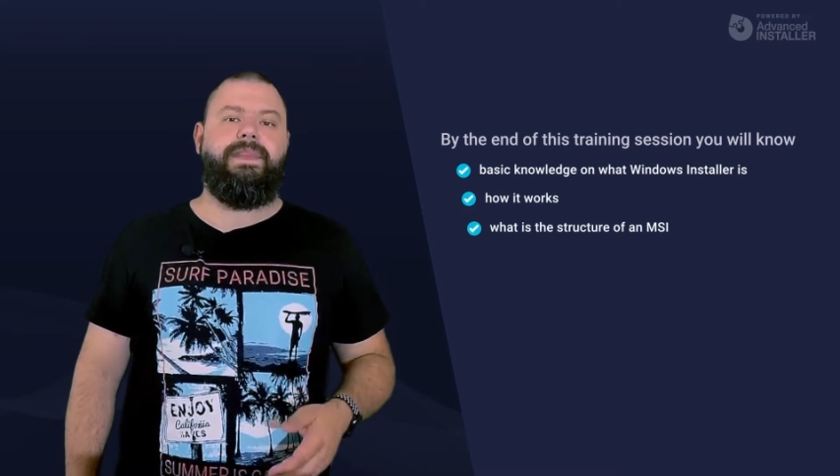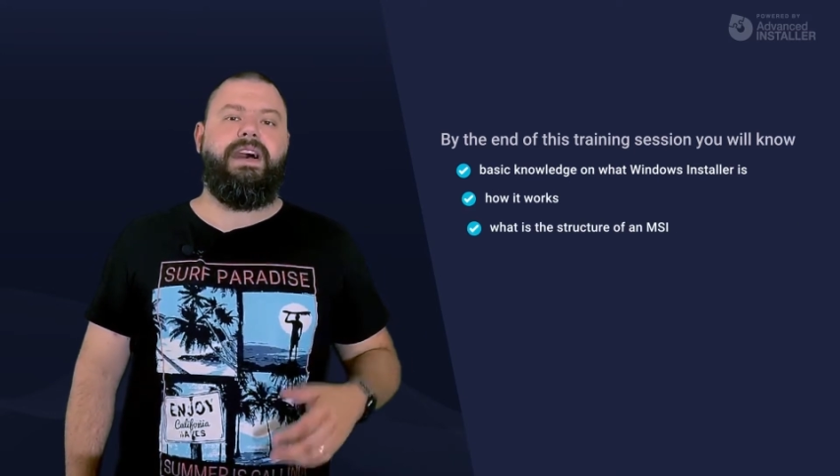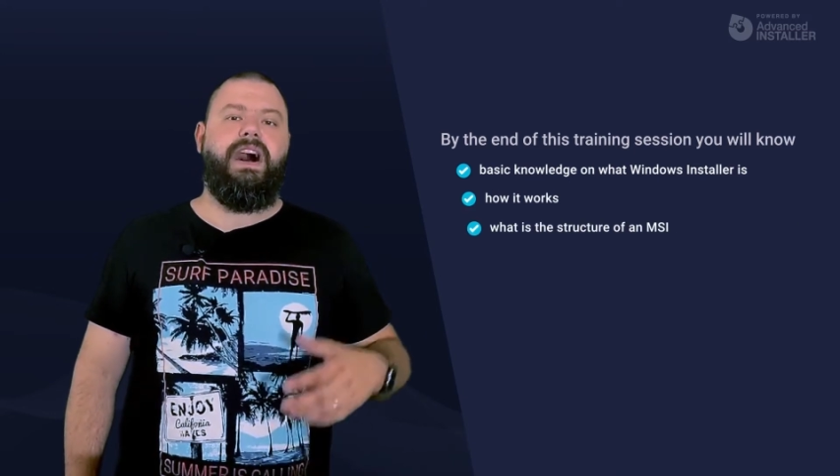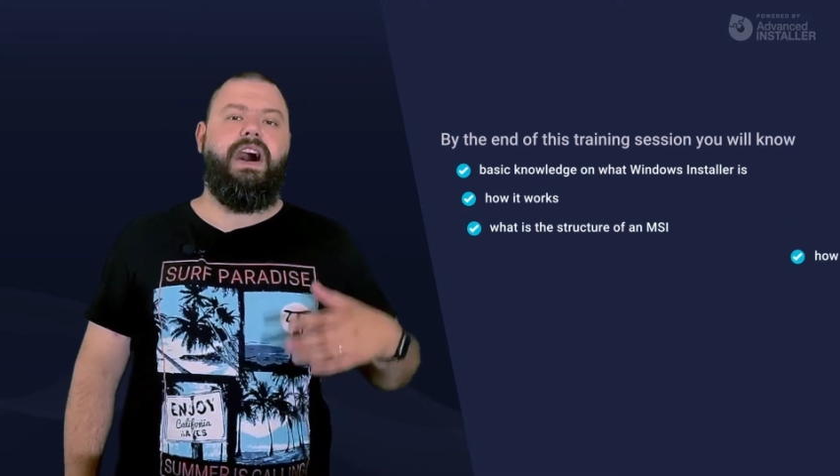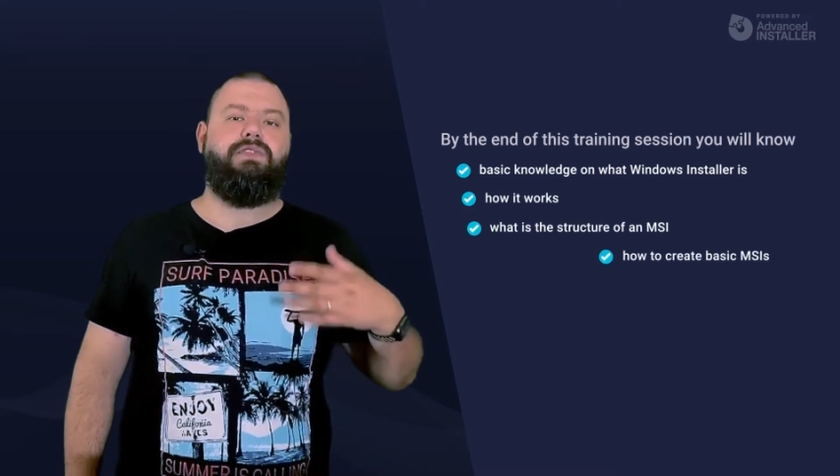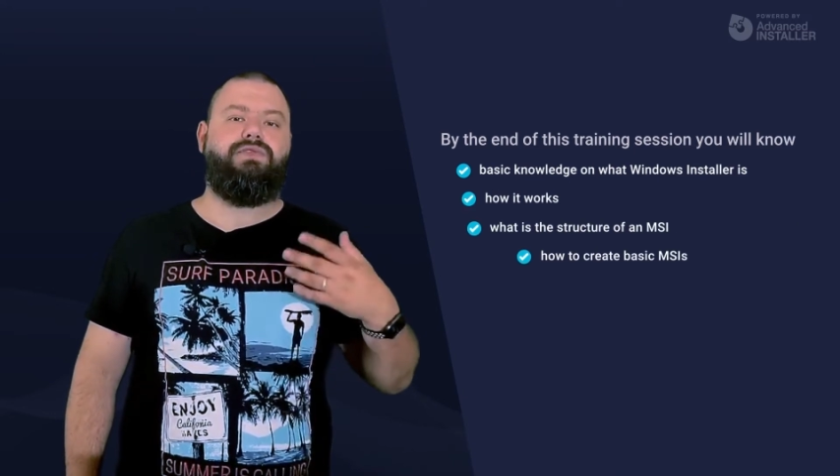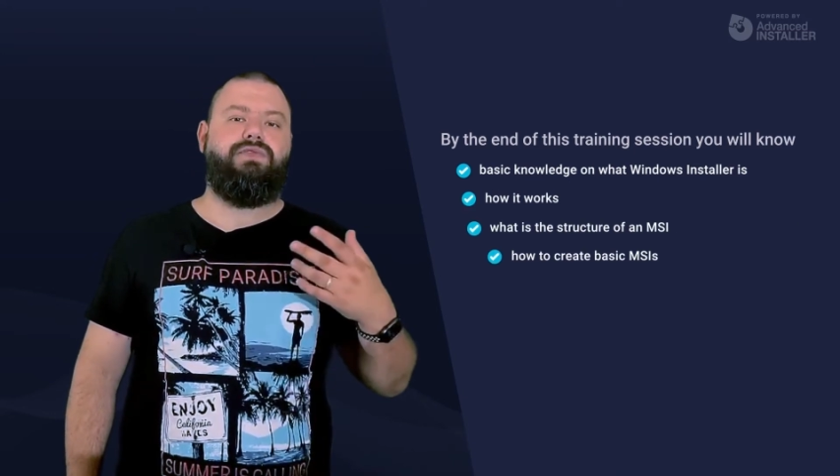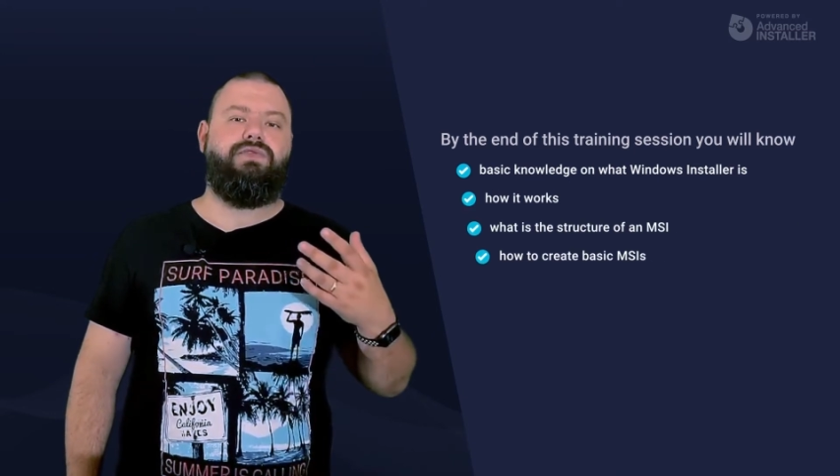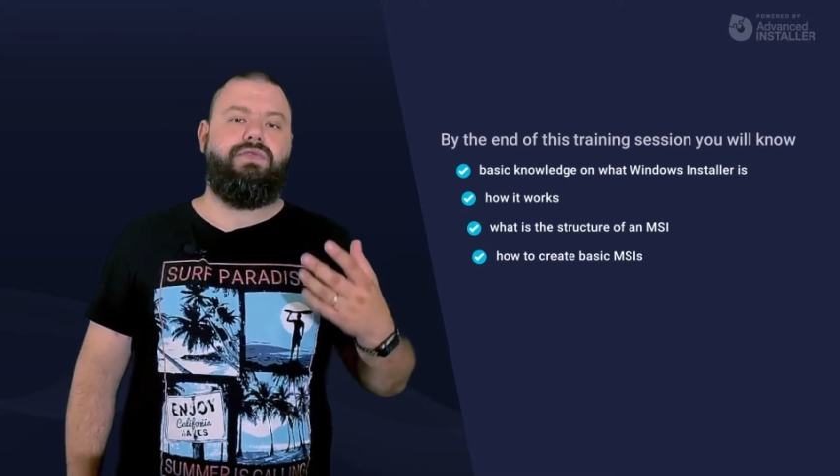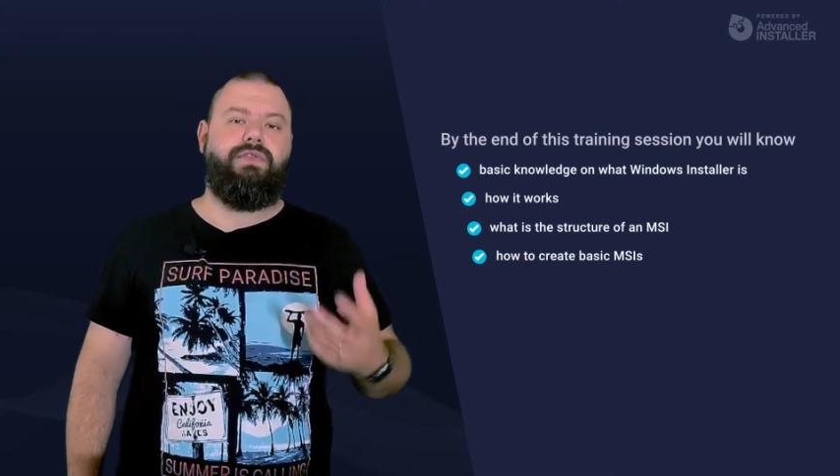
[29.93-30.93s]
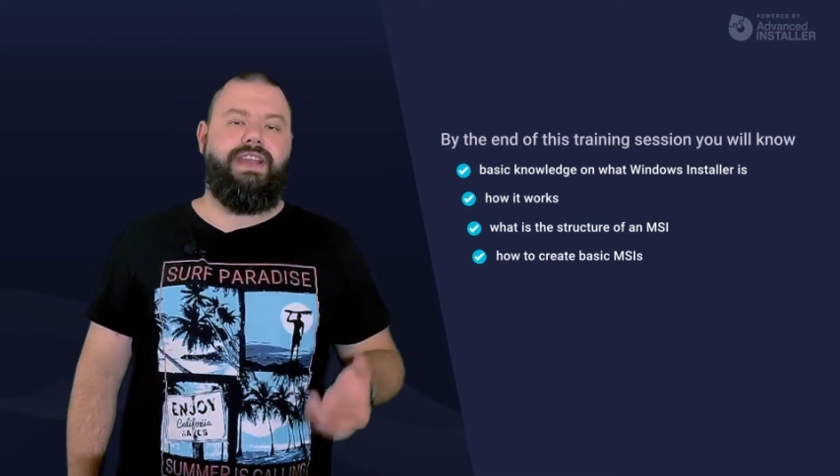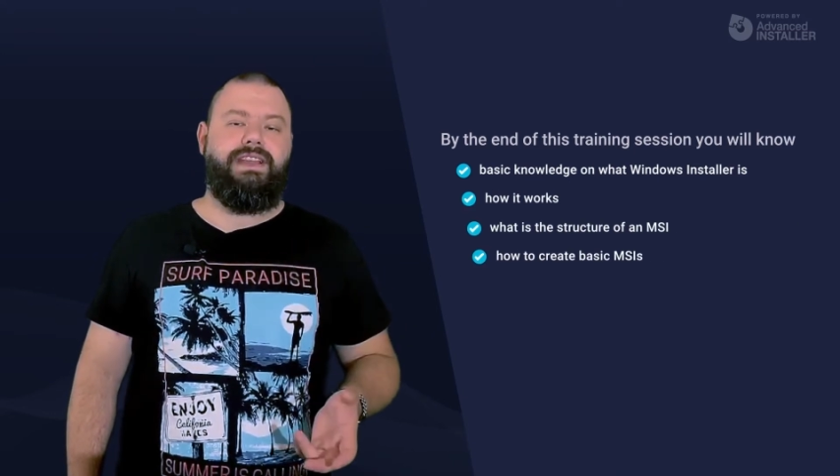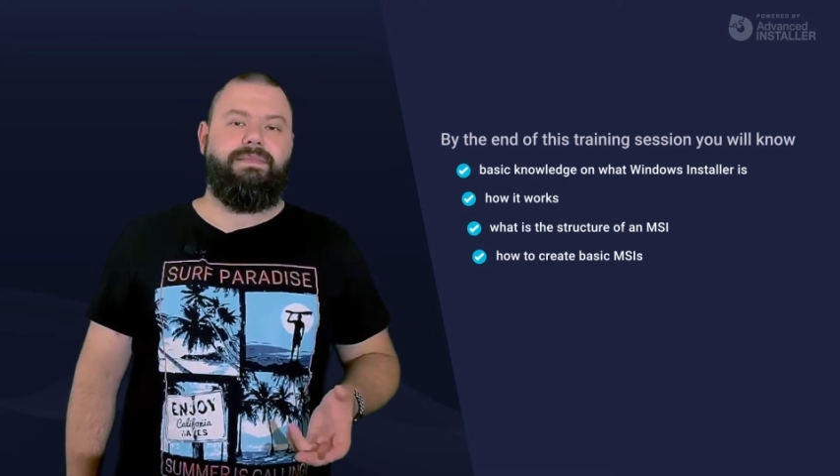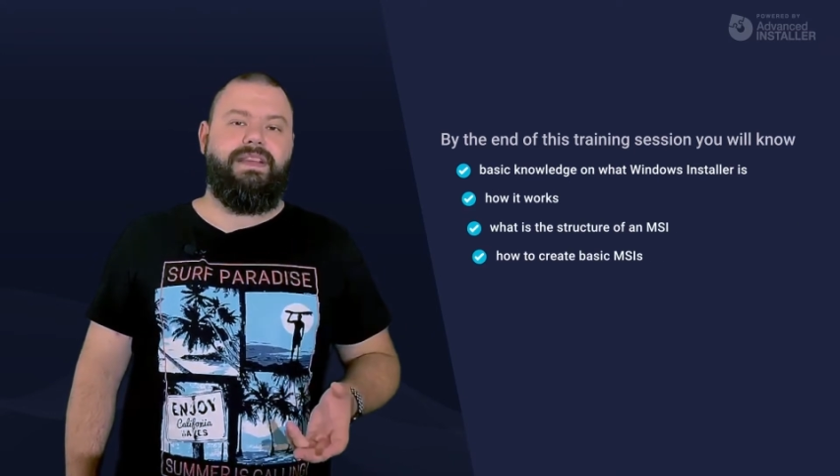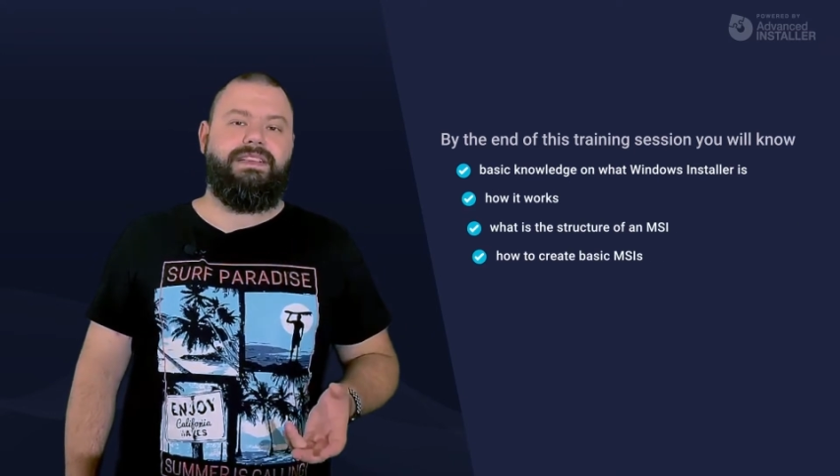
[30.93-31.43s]
how to
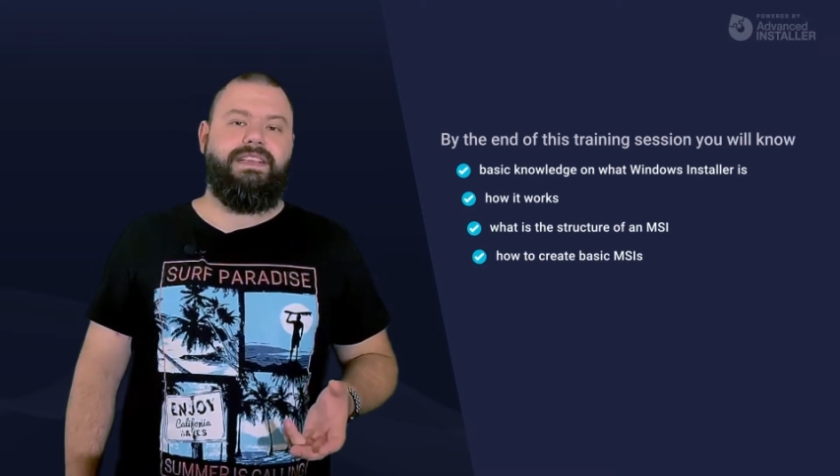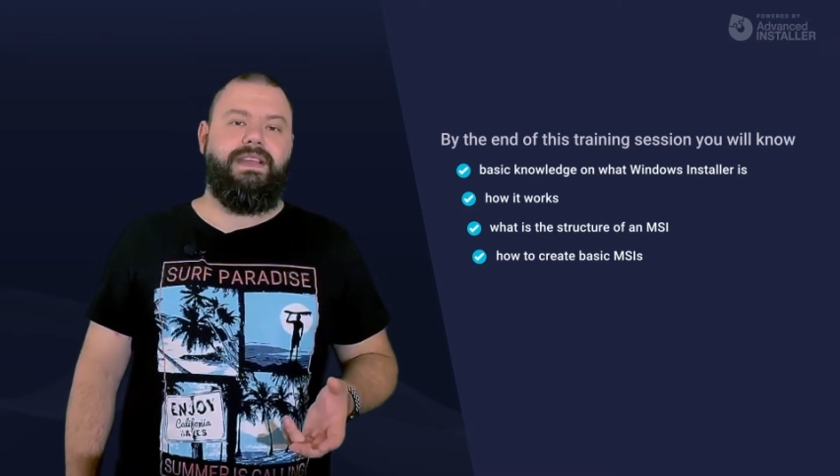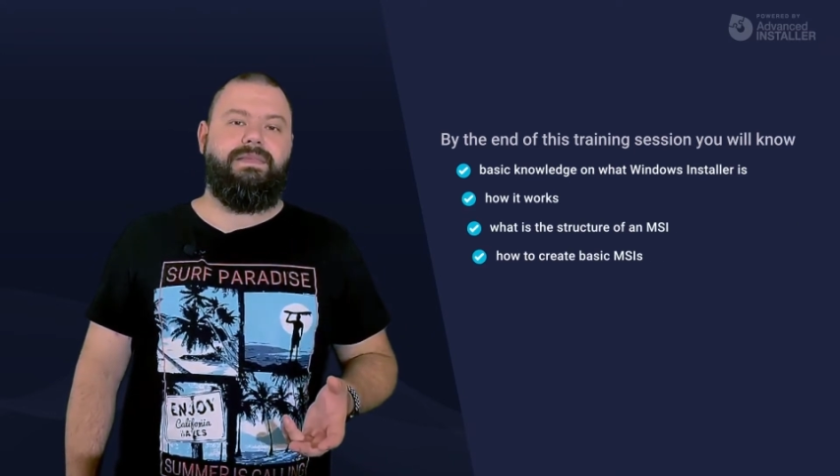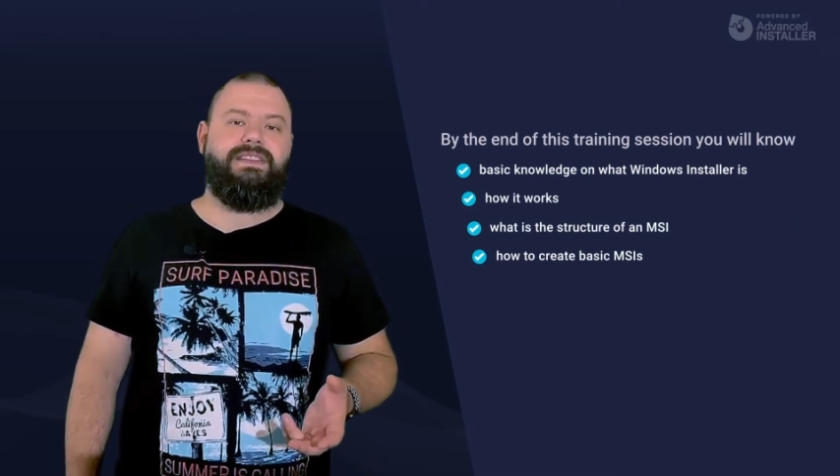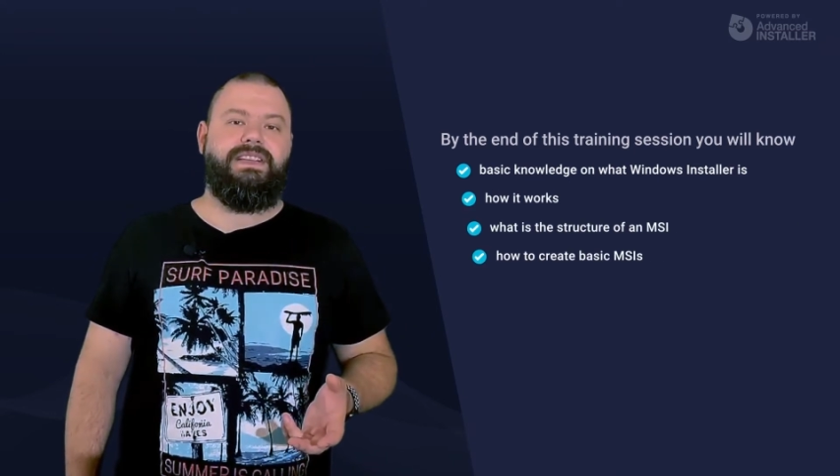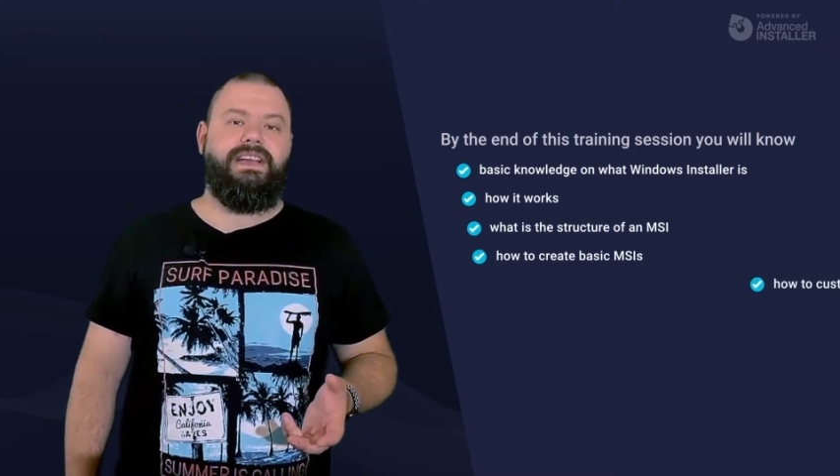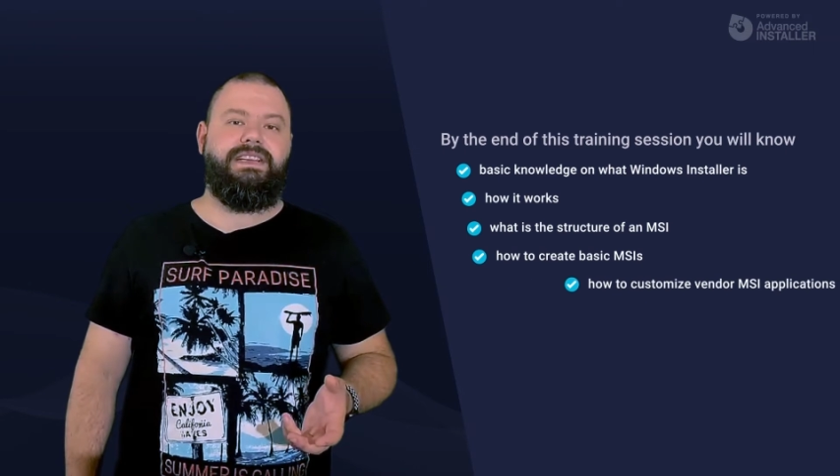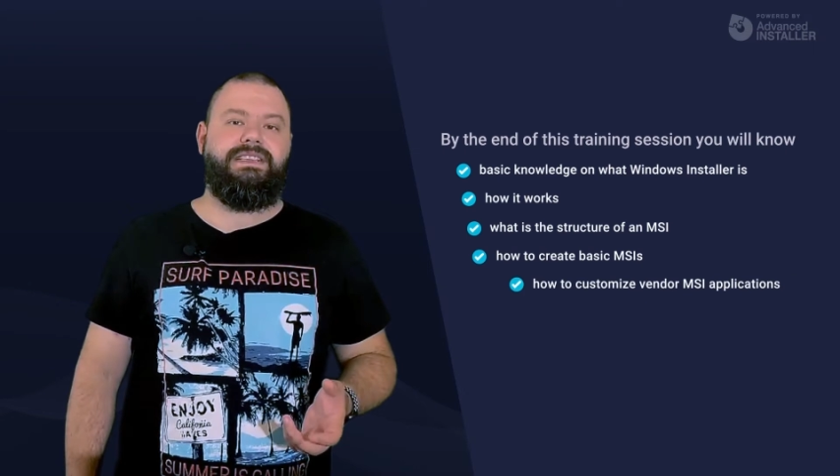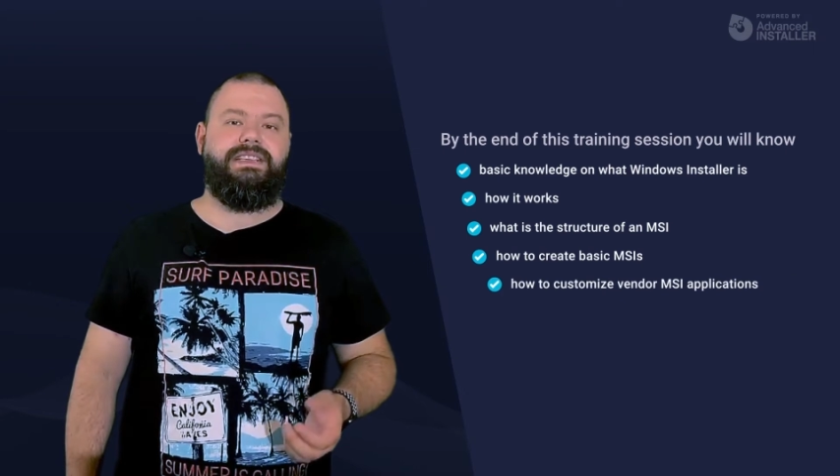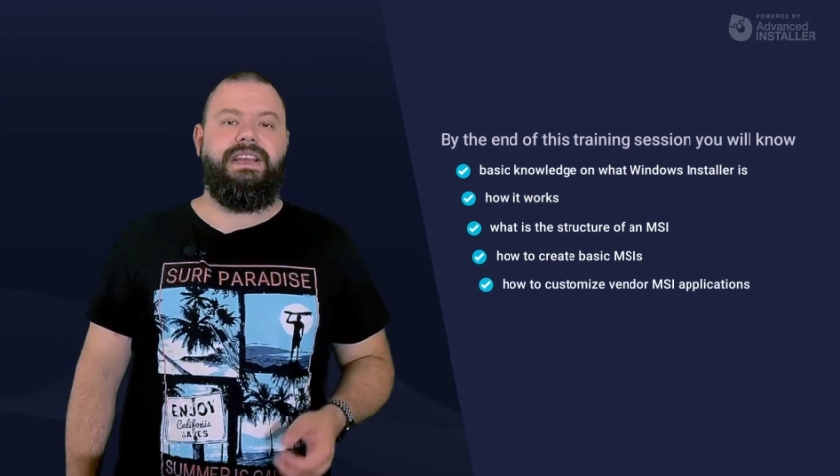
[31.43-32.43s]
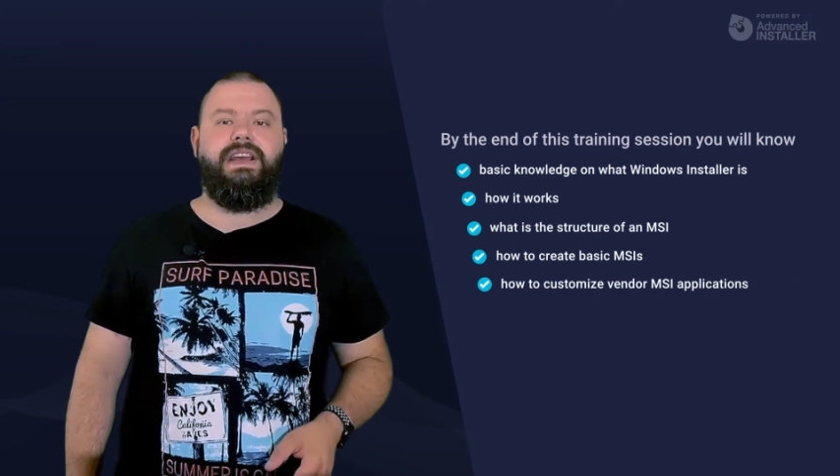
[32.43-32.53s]
create basic MSIs,